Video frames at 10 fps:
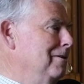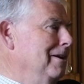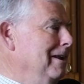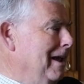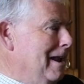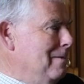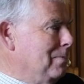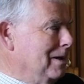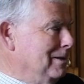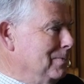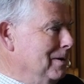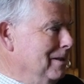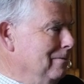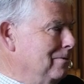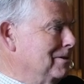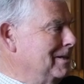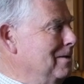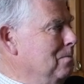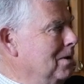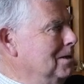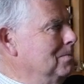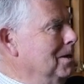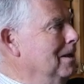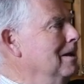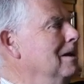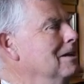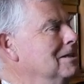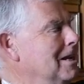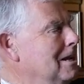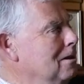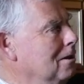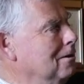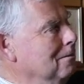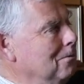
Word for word: didn't get any prize money, the first time prize money. Second, third and